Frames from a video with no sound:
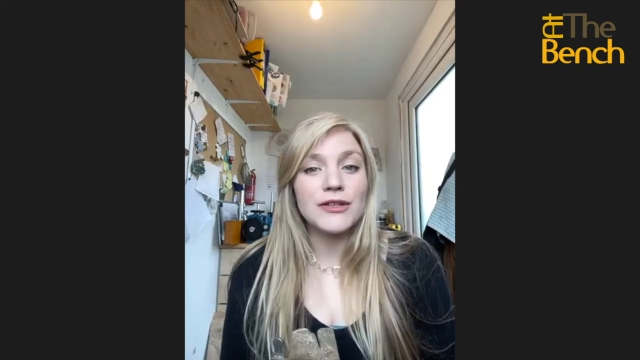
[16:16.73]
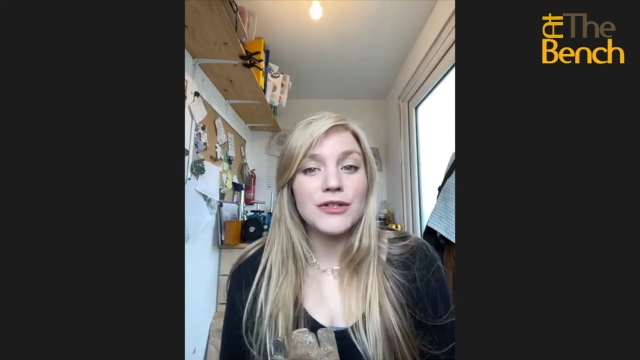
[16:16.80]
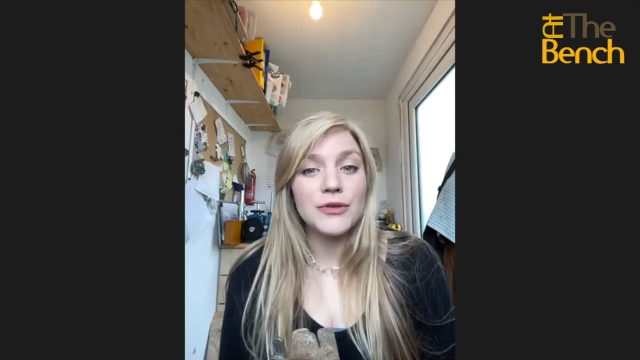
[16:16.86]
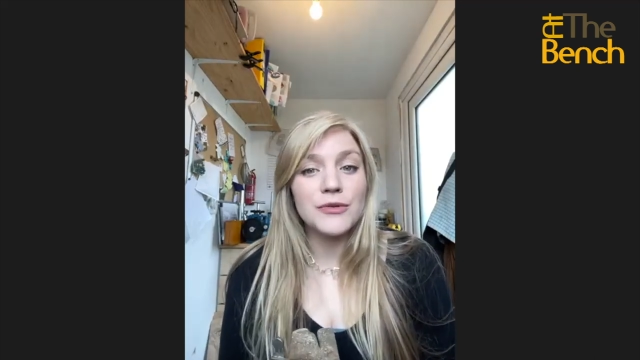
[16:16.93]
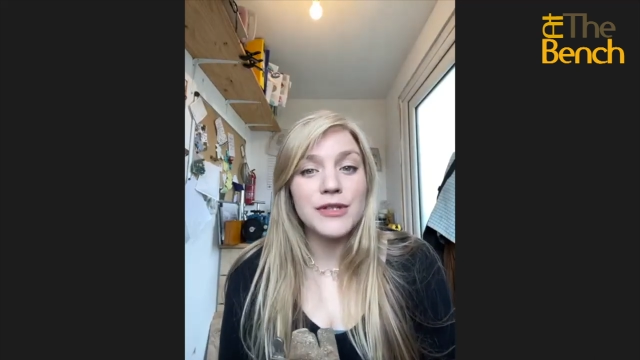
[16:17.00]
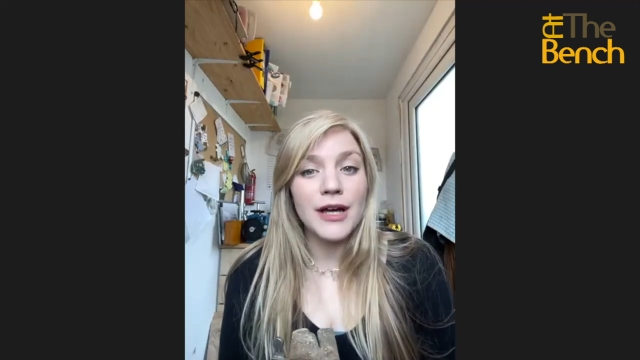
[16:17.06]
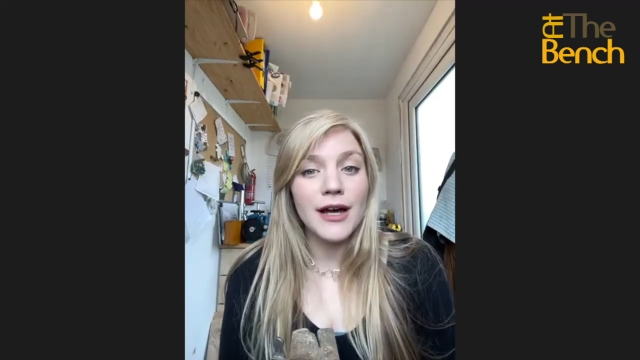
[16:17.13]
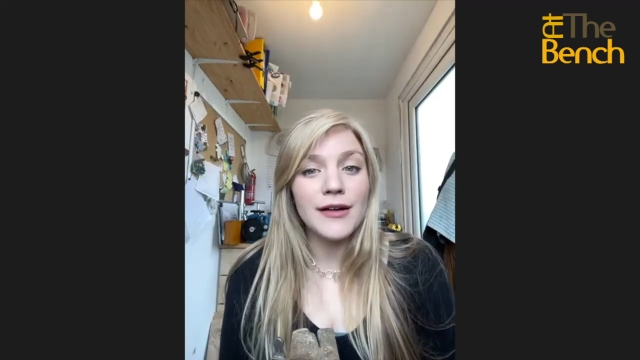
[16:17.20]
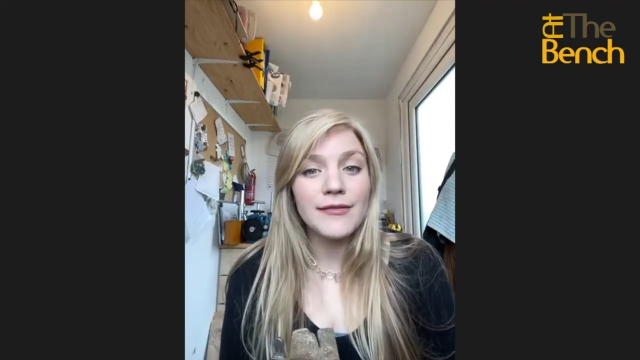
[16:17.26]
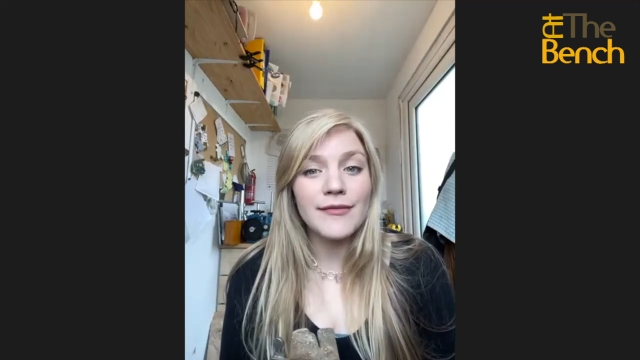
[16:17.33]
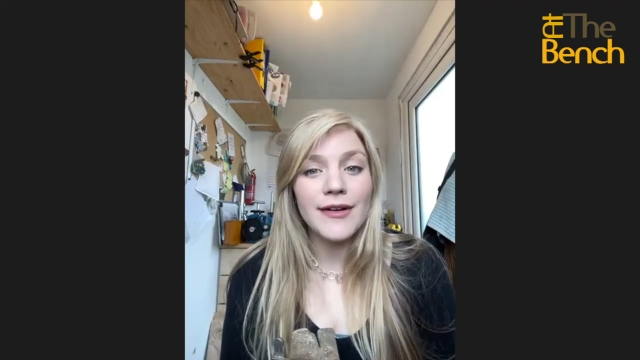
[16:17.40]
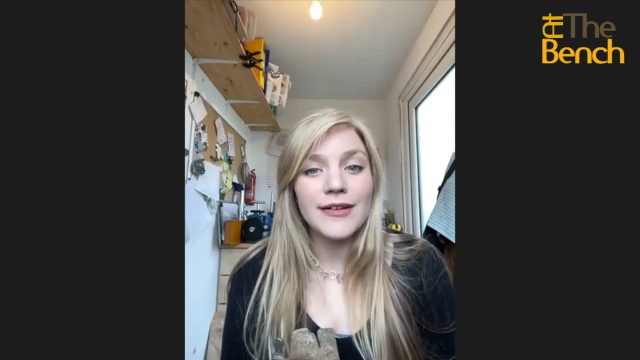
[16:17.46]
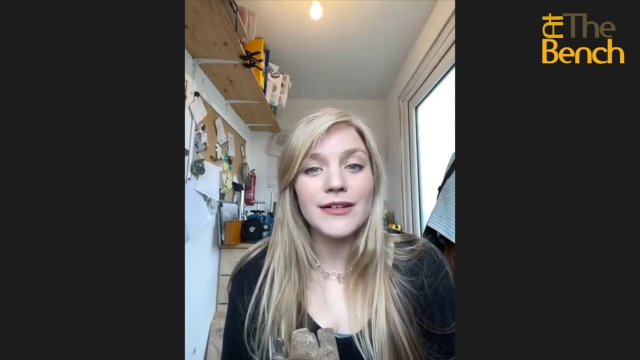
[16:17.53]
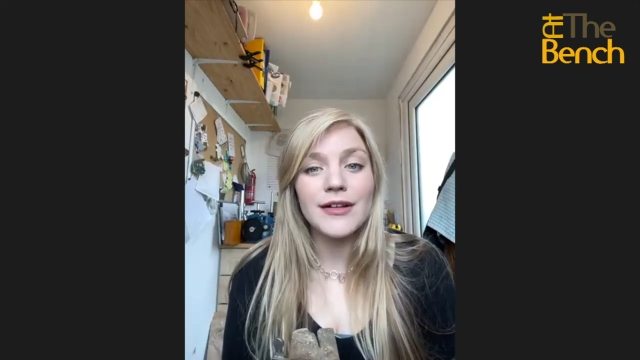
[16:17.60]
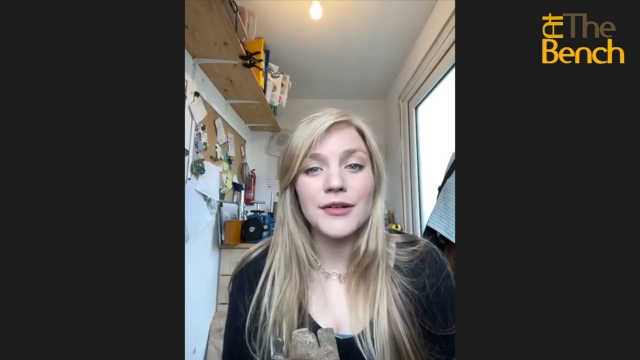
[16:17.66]
tutor
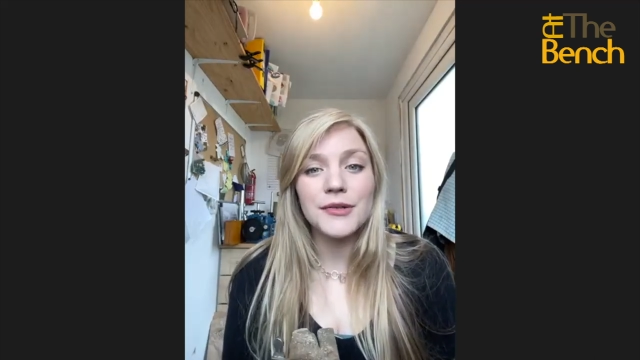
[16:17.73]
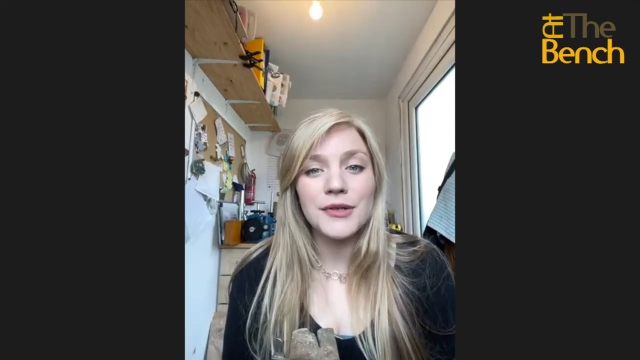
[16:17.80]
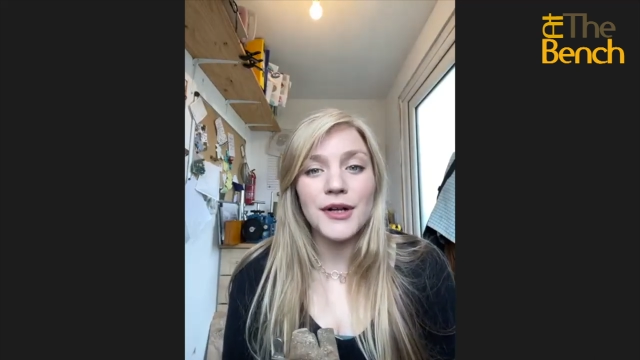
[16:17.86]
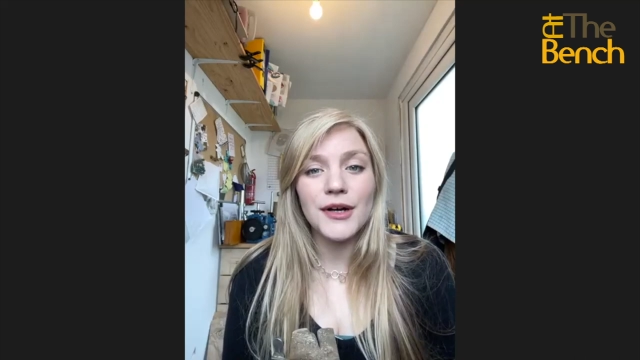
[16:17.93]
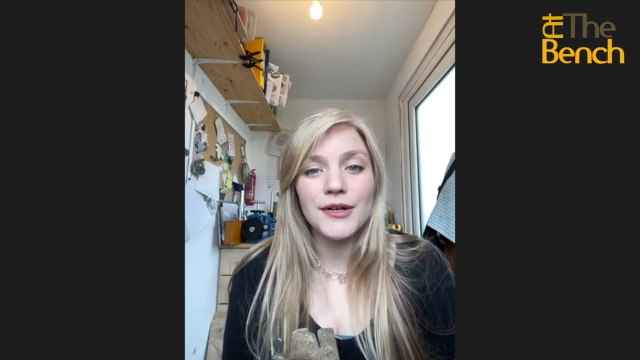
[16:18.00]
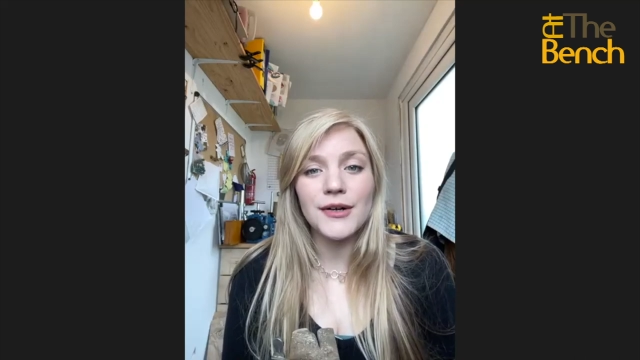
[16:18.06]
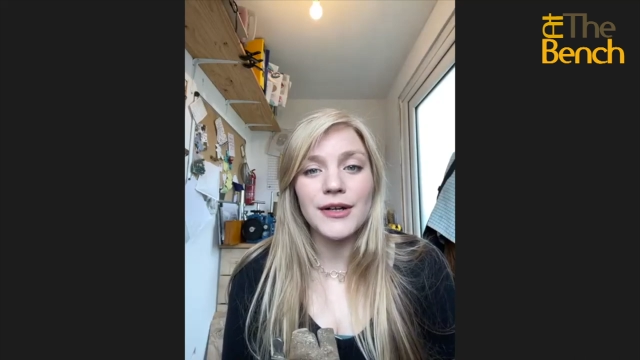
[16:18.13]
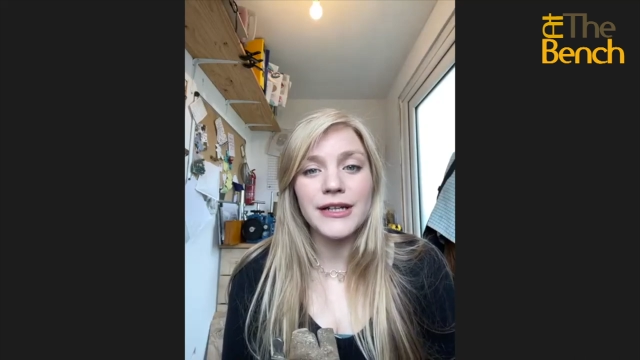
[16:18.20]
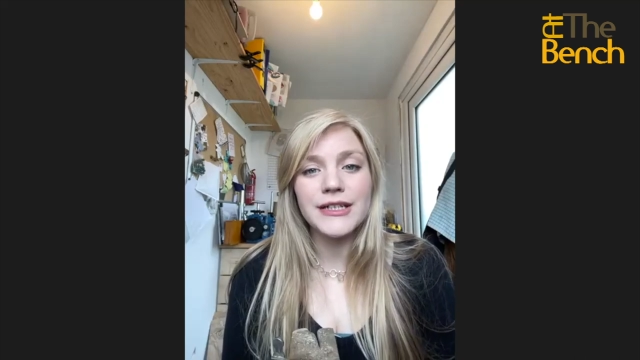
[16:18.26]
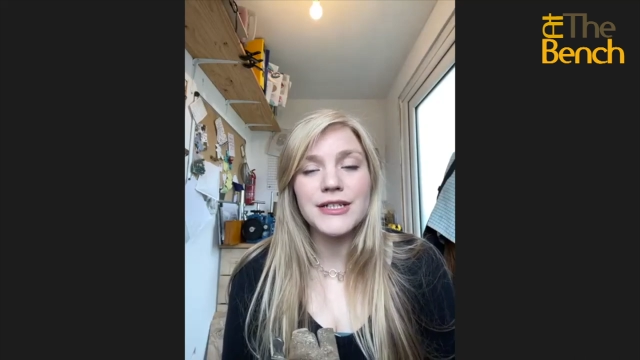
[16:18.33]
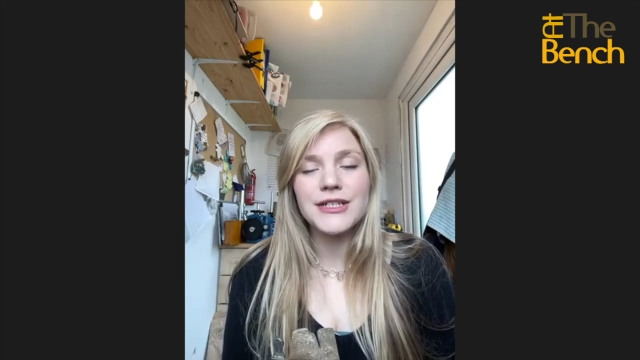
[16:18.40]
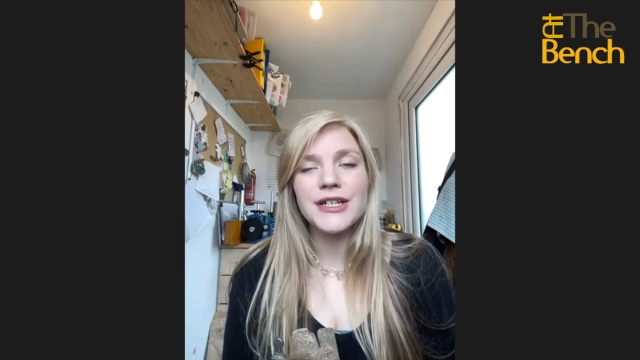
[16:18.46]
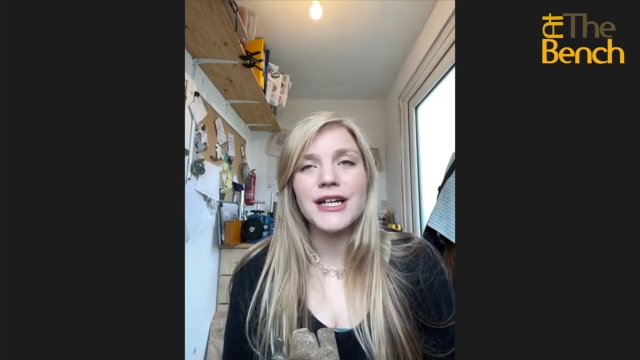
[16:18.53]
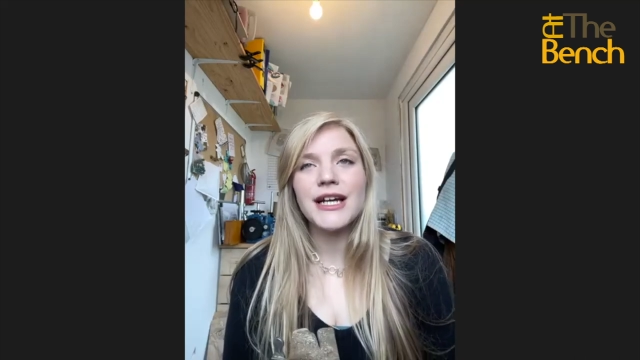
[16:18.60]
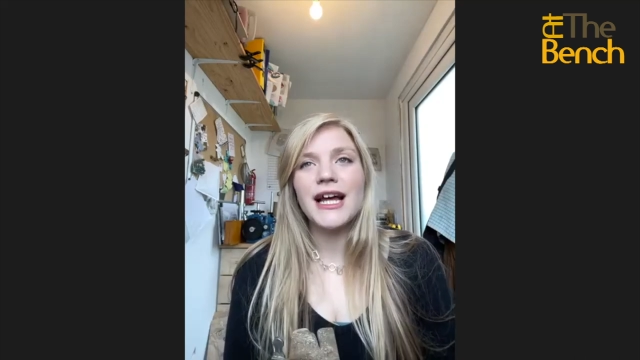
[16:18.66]
at the local art college,